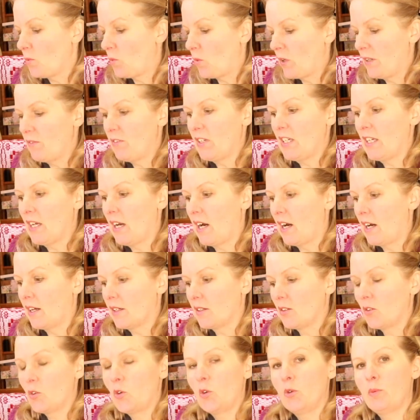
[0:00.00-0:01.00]
weaving
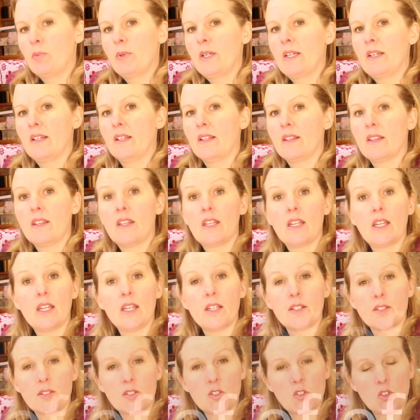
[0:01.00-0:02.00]
yarn could be
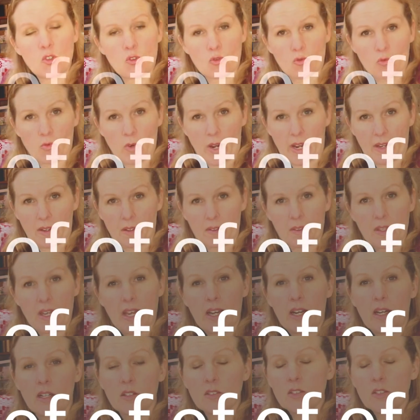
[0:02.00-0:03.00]
the strength, how